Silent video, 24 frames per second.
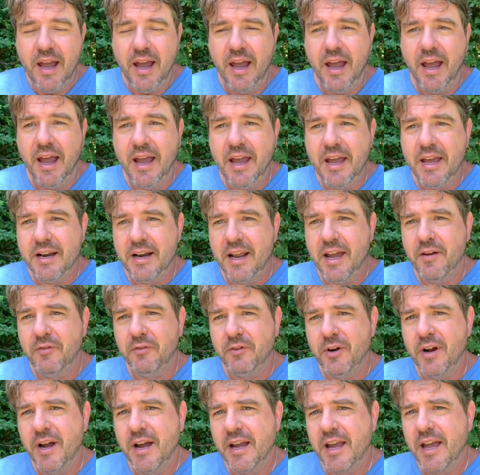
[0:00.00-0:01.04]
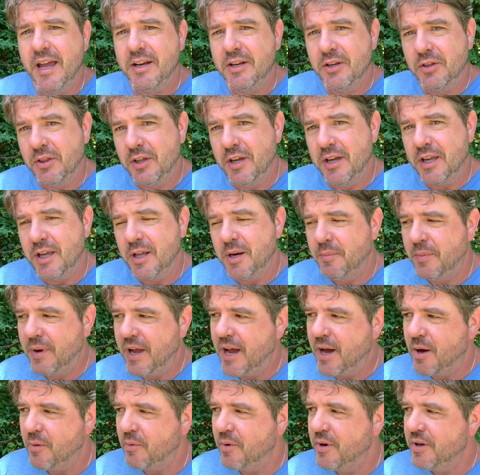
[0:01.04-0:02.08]
And after I got to thinking
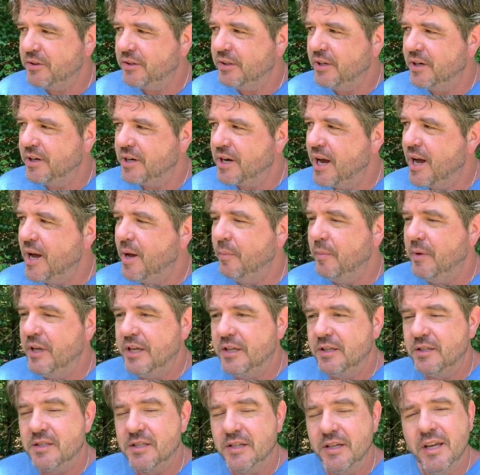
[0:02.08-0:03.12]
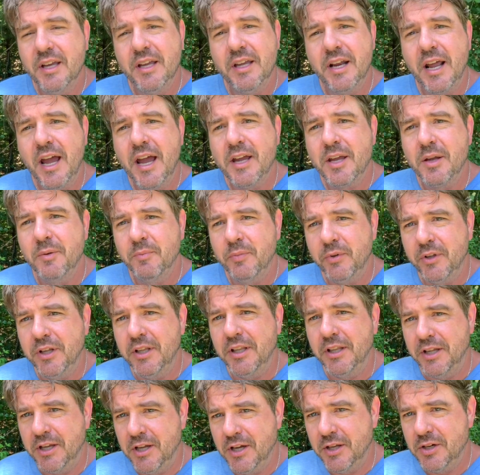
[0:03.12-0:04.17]
about what their comments said, I
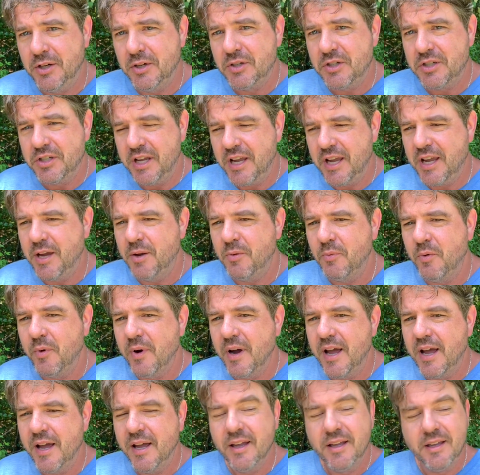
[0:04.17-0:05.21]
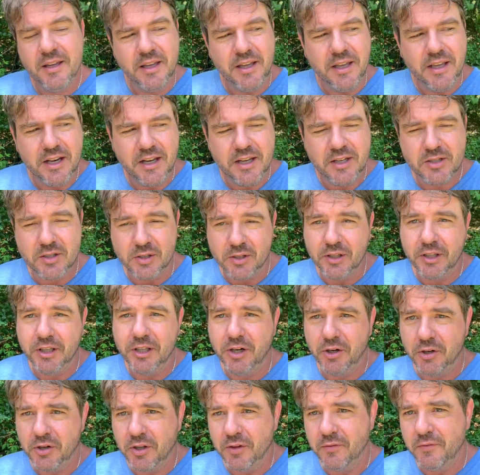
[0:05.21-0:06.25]
completely understand why it is a
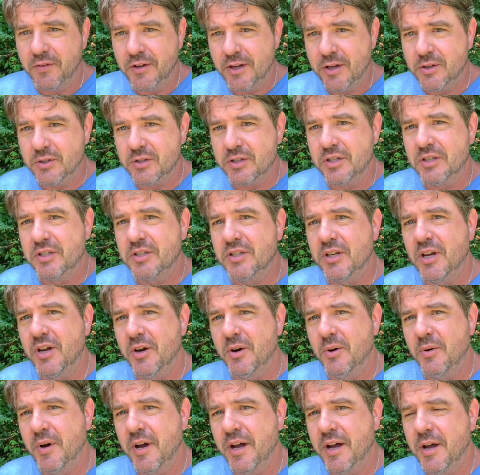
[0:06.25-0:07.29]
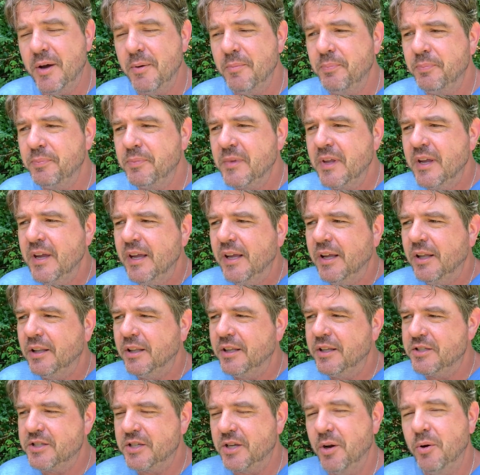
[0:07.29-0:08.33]
little confusing. So uh,
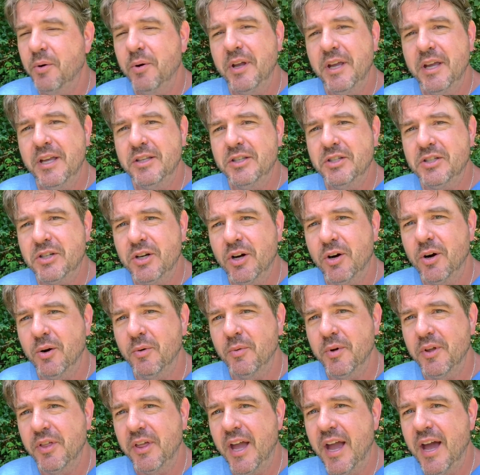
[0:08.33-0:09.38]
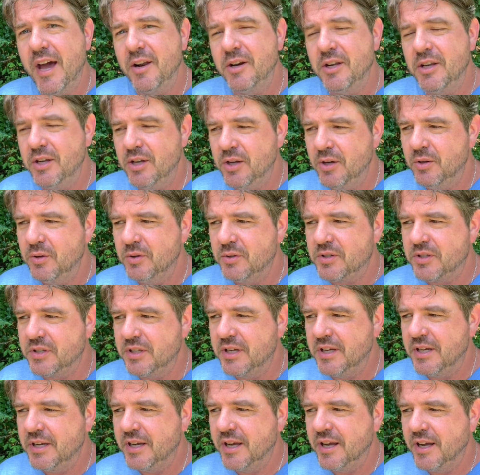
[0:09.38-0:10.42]
let's go ahead and start with how to use
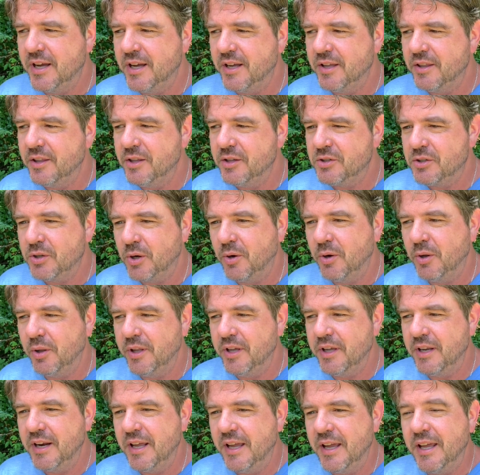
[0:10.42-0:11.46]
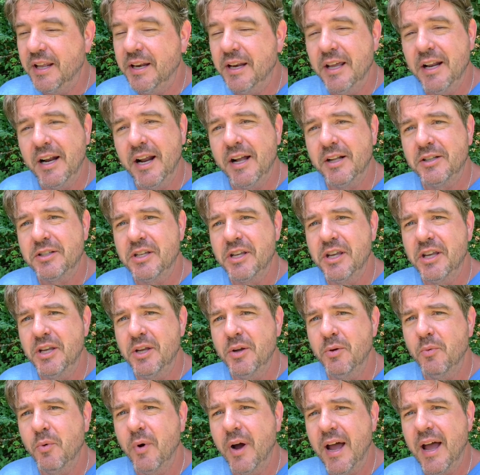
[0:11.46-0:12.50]
the, uh, the toilet, and then I'll tell
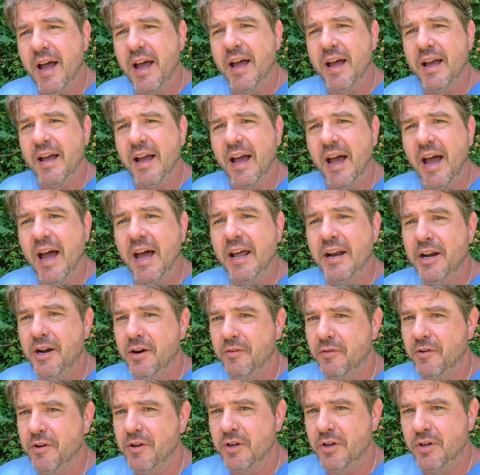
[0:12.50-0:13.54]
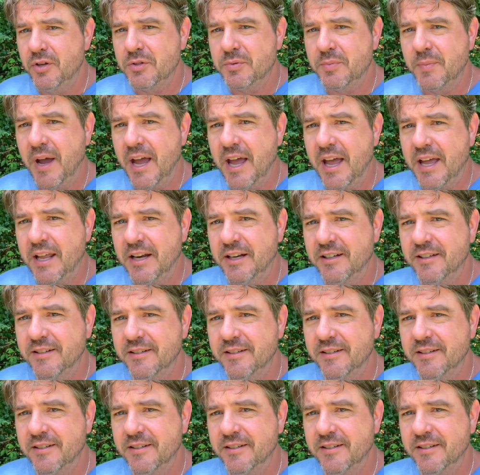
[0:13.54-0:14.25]
you why I never use mine.